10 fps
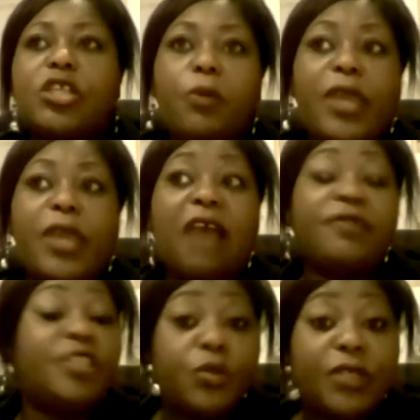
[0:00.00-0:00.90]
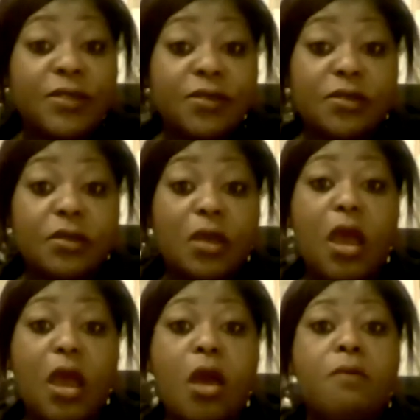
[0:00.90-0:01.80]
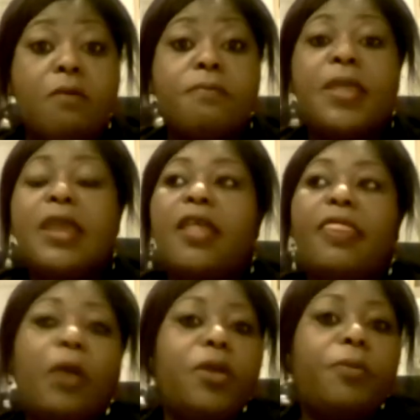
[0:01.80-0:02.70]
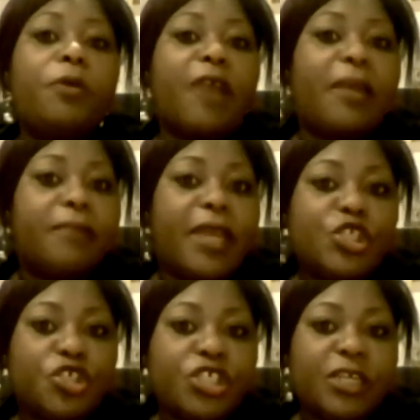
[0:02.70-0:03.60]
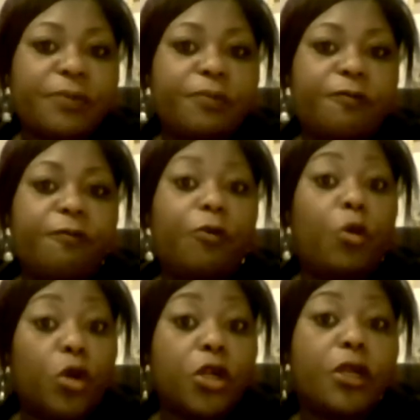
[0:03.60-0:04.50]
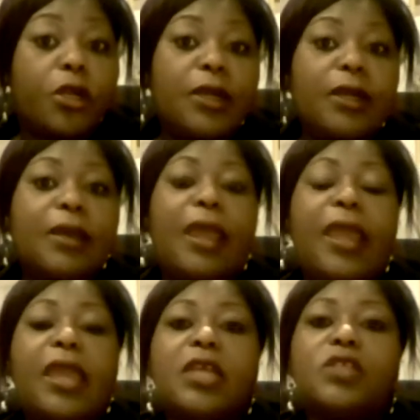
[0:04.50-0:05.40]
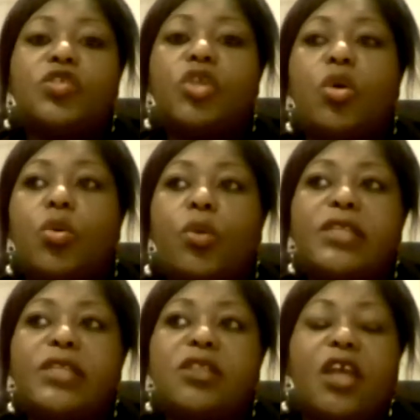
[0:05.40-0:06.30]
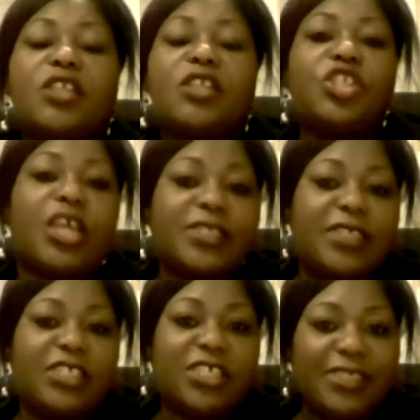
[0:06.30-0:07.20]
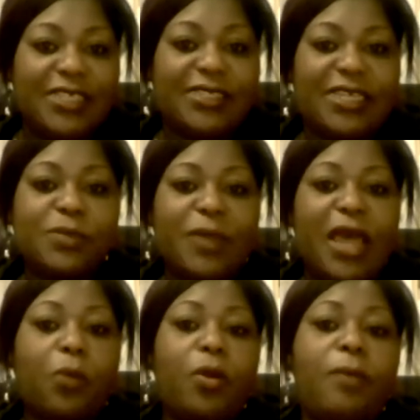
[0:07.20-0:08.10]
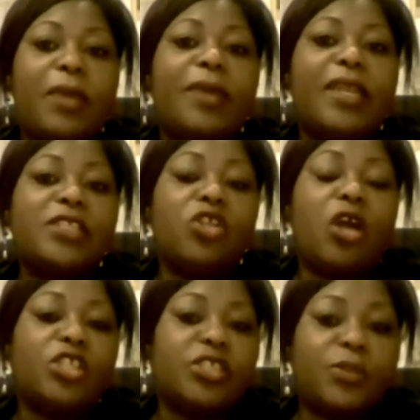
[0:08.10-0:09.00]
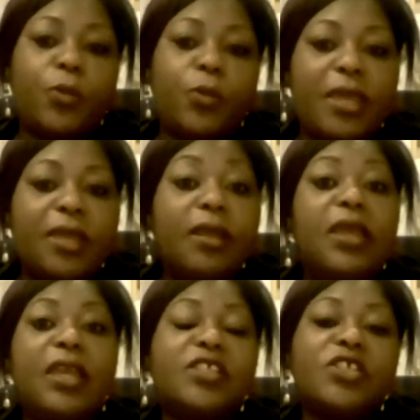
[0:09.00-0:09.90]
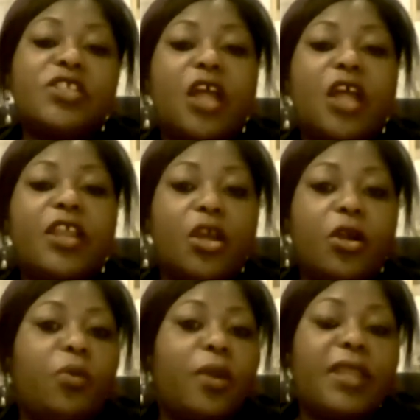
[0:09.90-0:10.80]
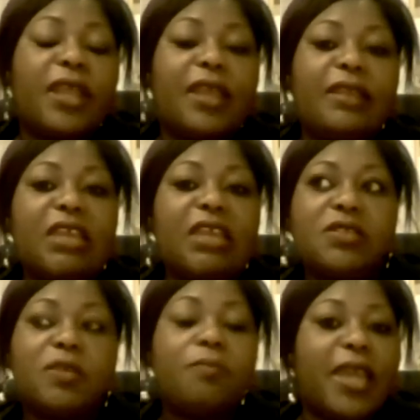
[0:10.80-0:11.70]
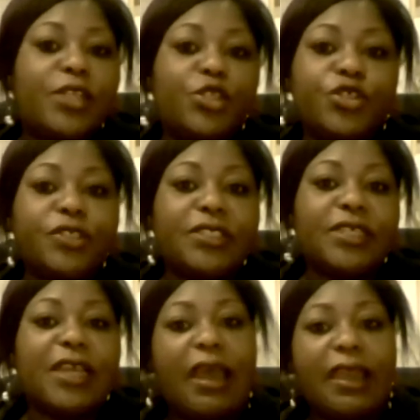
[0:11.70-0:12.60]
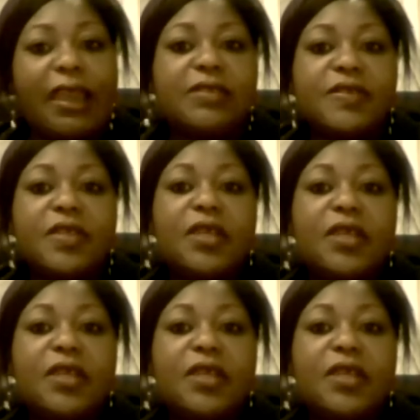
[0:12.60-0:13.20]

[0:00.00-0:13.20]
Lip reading: We have students that we provide mentorship for, and so it's not just it says Black women, but it's not just women. Because there's a lot of young women that need some mentors and guidance,